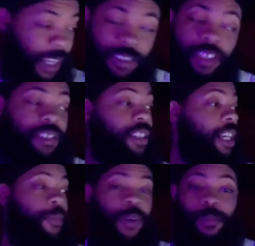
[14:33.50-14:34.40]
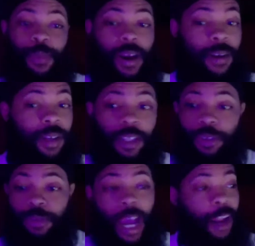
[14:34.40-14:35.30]
Just leaving them, bruh.
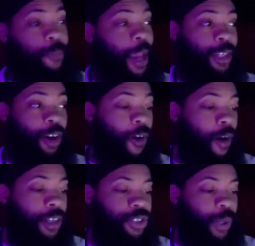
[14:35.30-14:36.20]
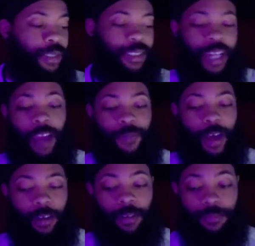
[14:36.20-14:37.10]
You gotta make the hard choices. Like,
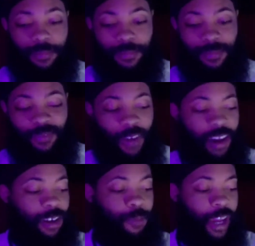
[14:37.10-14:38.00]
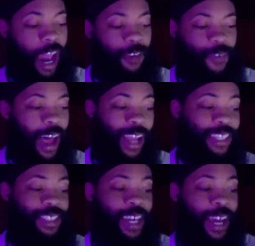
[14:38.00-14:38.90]
fuck them. Fuck them. We gotta find
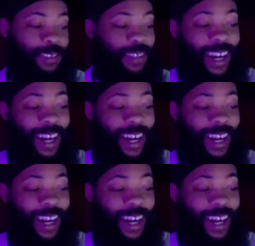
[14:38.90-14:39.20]
these guys.